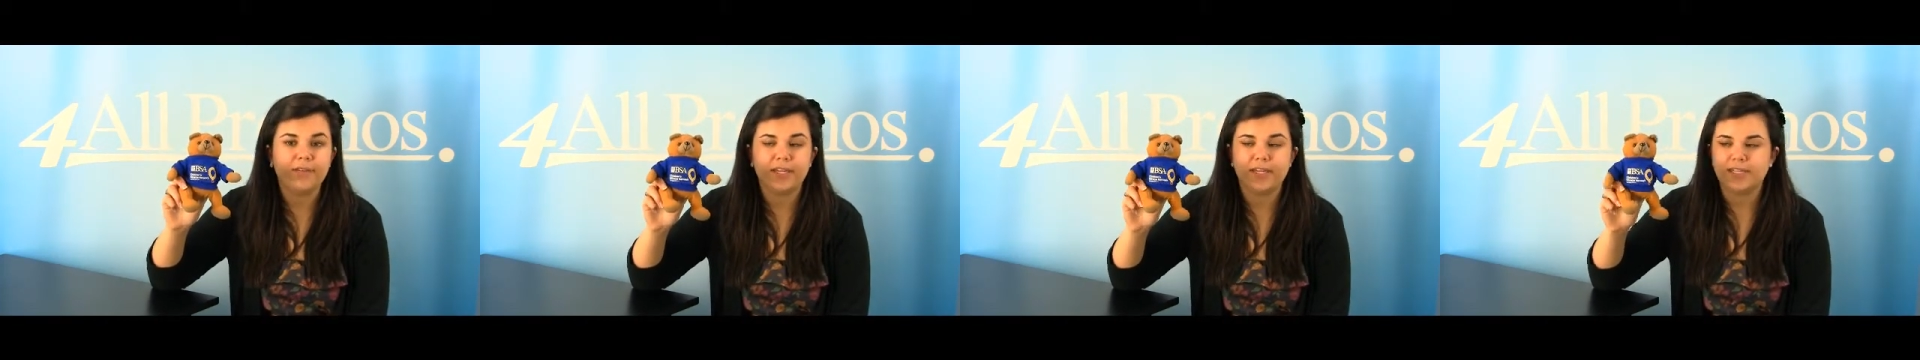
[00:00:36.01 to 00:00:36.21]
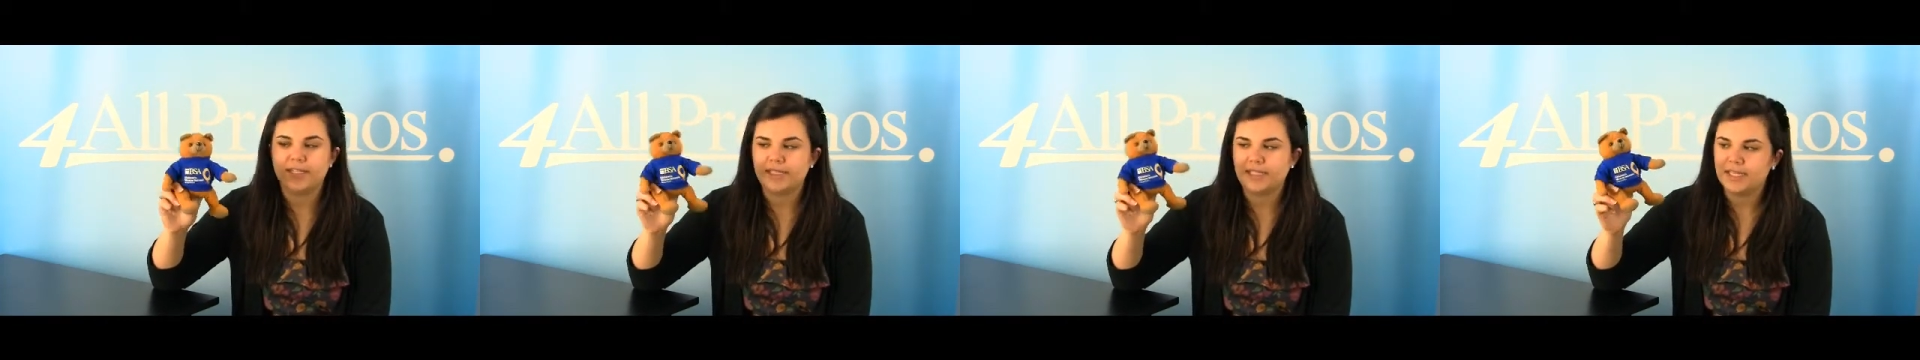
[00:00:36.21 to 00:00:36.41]

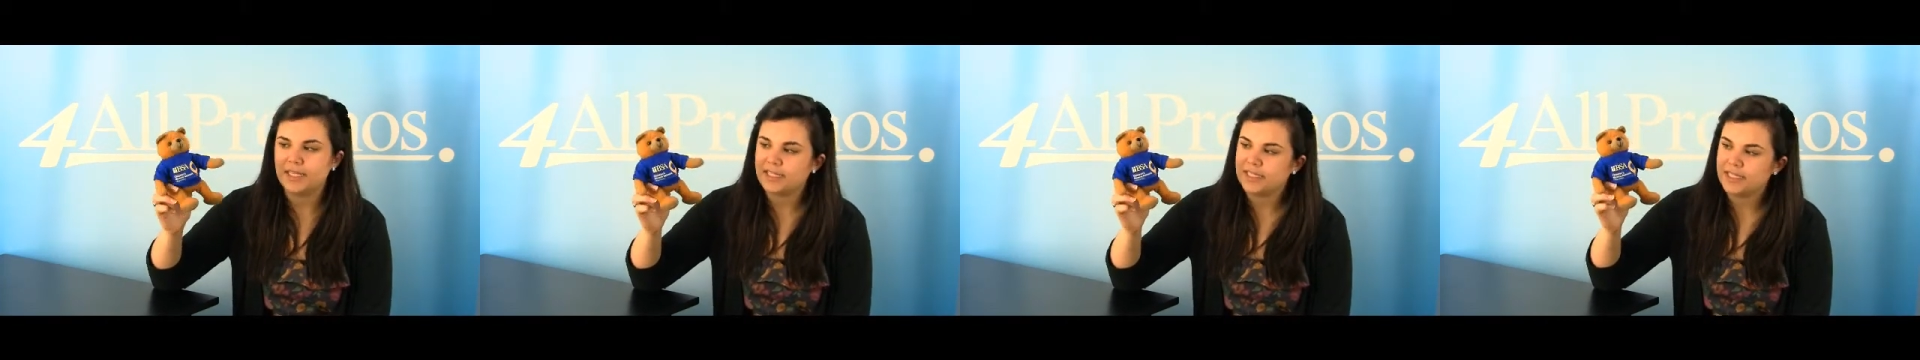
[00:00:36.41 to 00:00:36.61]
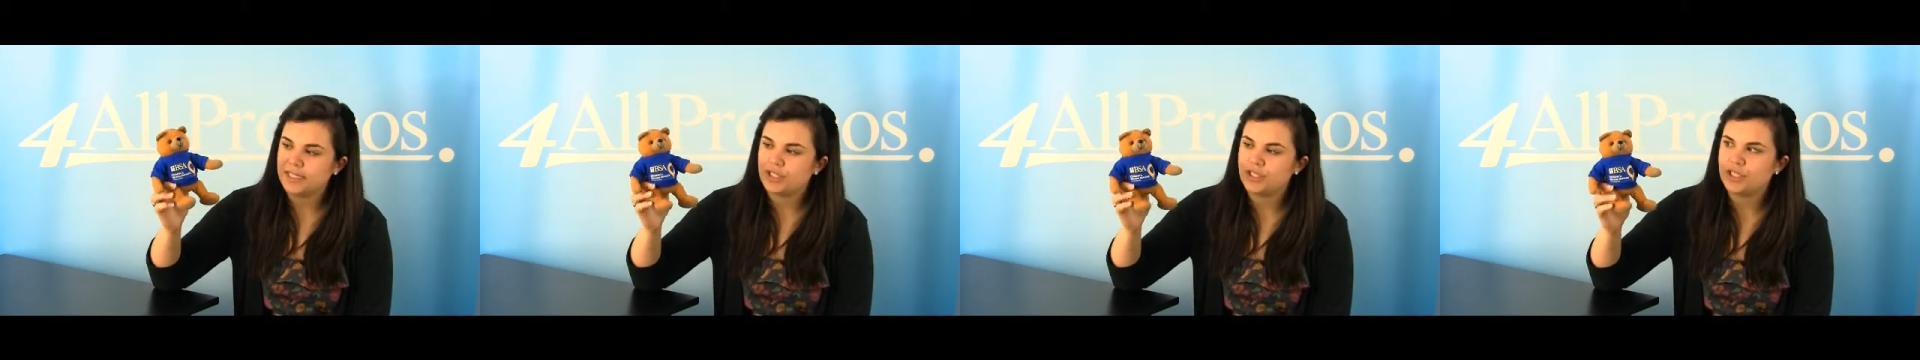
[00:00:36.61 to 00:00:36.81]
is
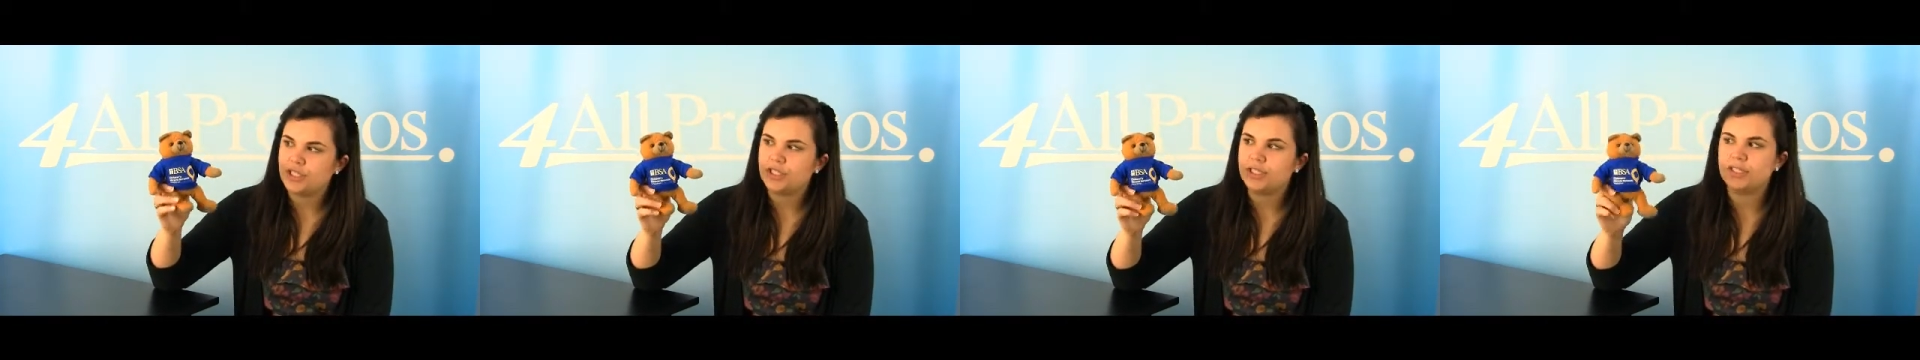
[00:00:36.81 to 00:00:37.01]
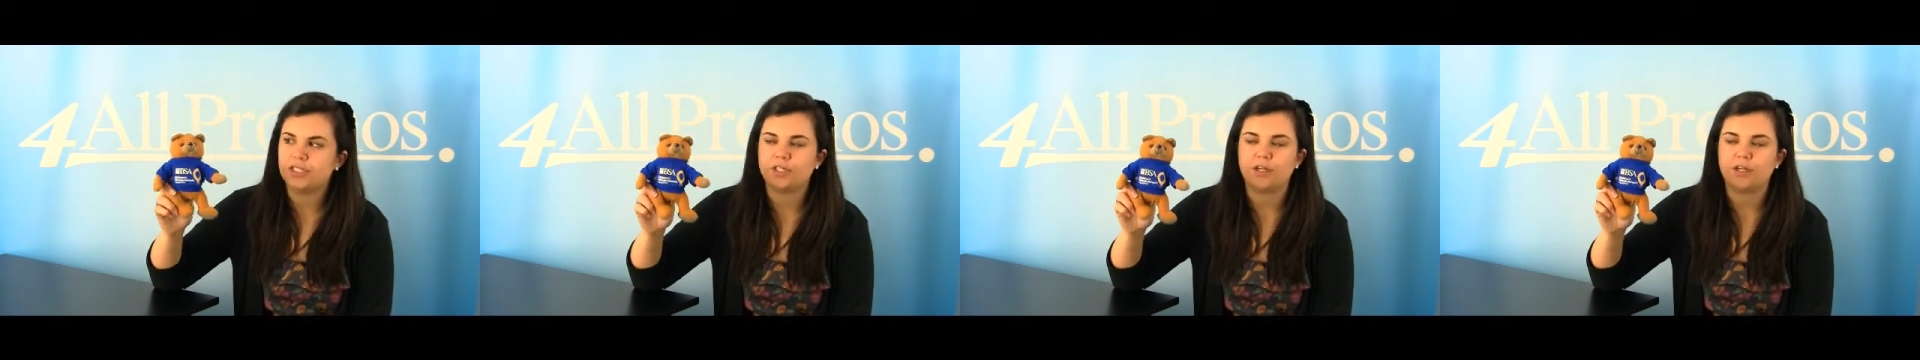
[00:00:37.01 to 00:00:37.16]
six inches